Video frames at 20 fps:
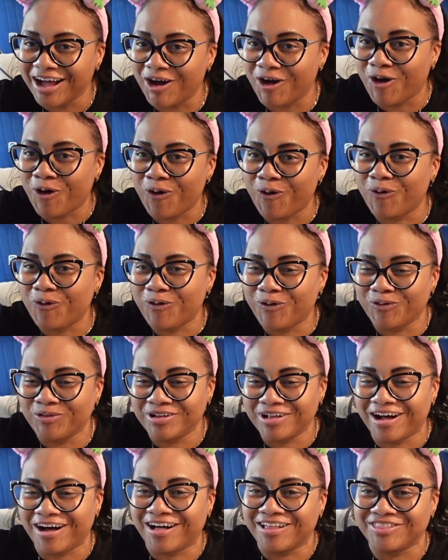a
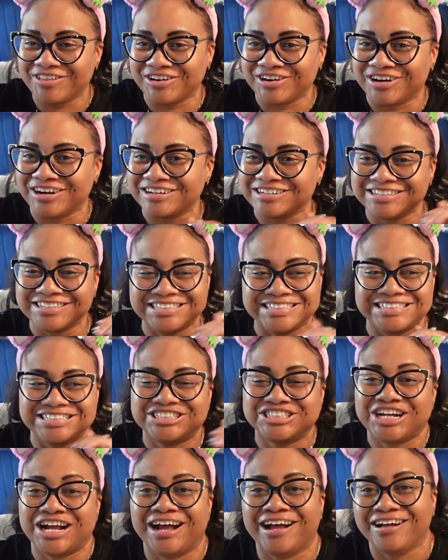whole other
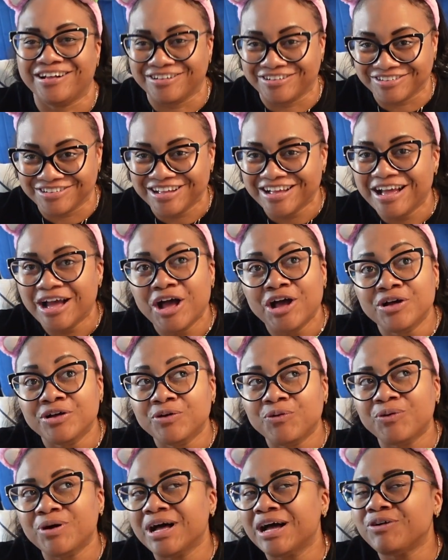child
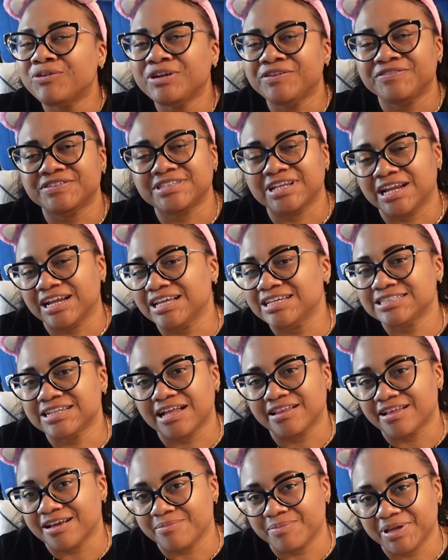well I wouldn't even say he's
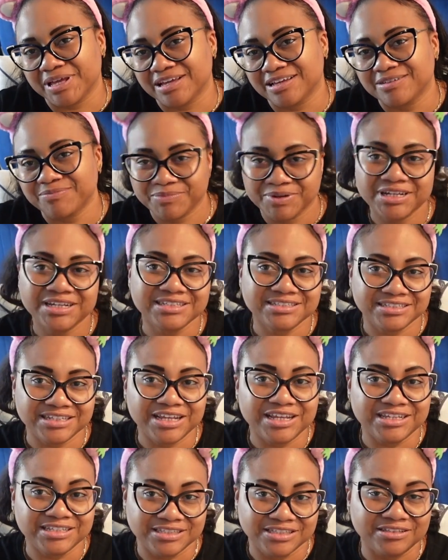not that big but he's
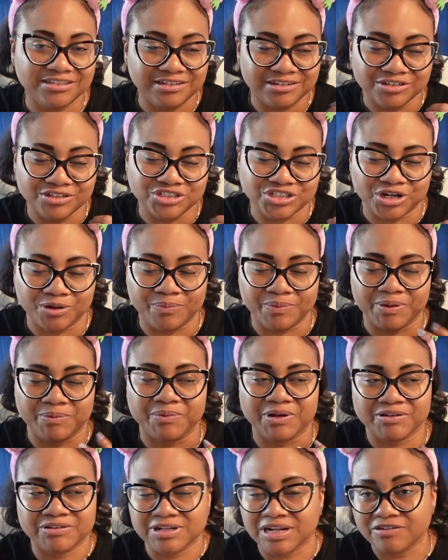he's a little chubby
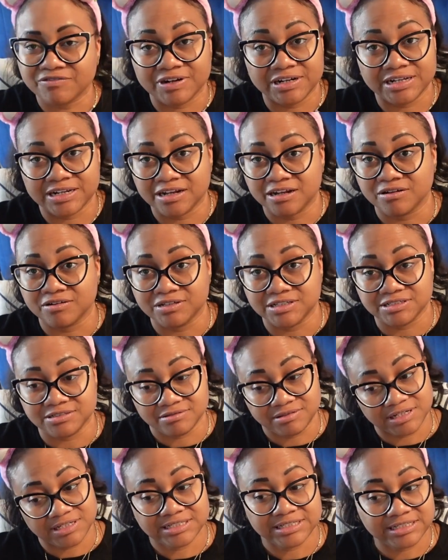but not right now he's
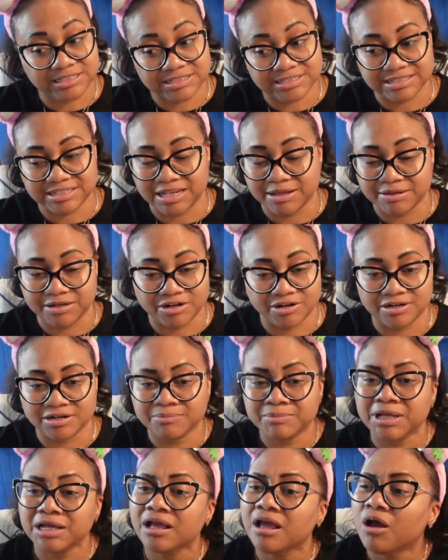nice and a little slender and
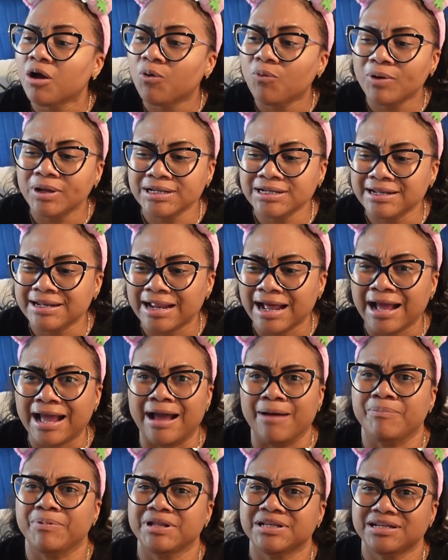I'm like when did that
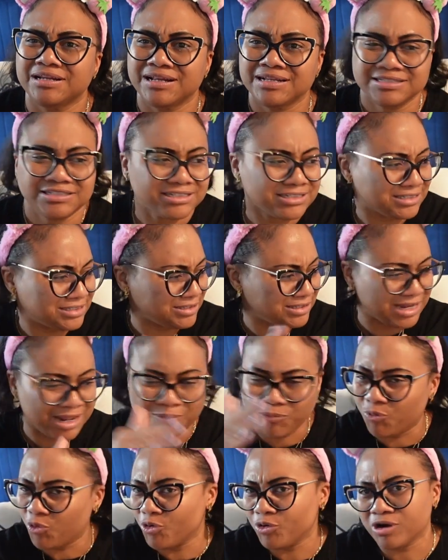happen did I just
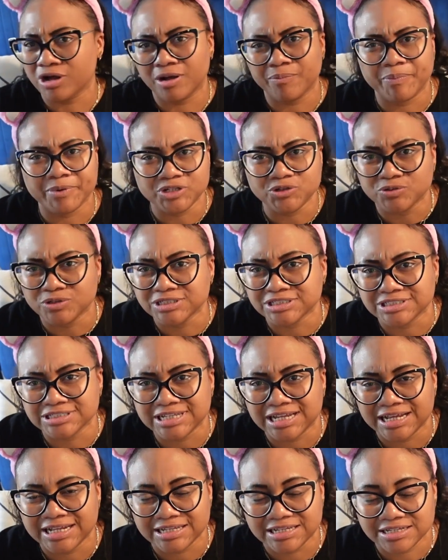slept woke up and you were just
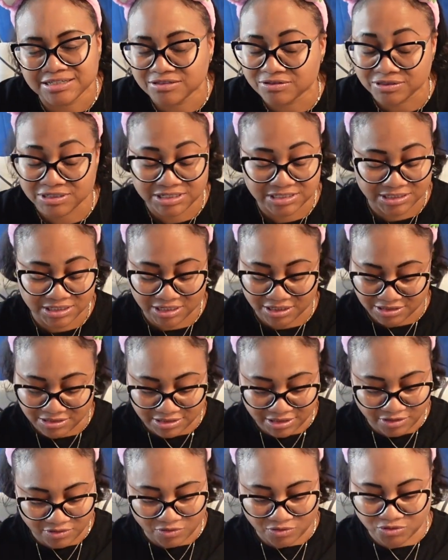like this these kids
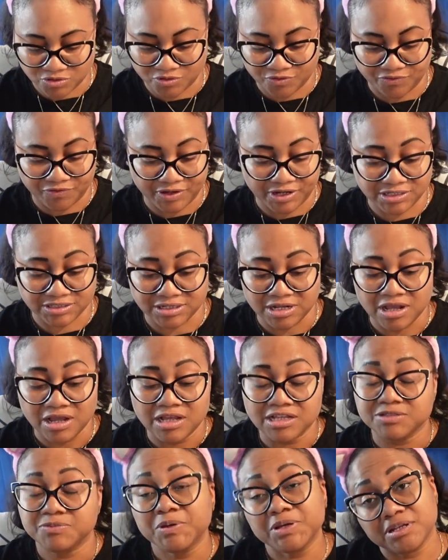they grow so fast
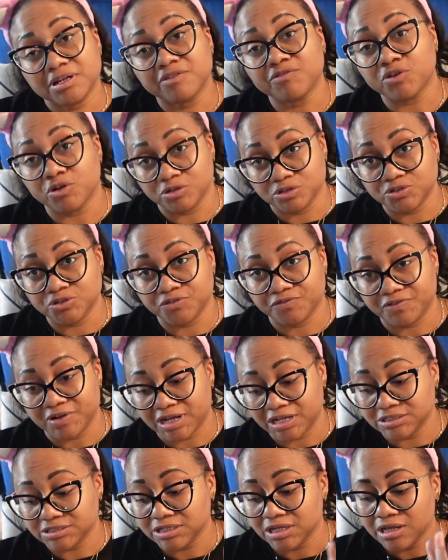speaking of growing too
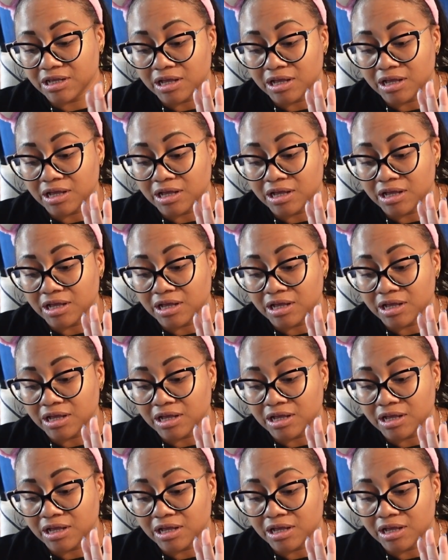fast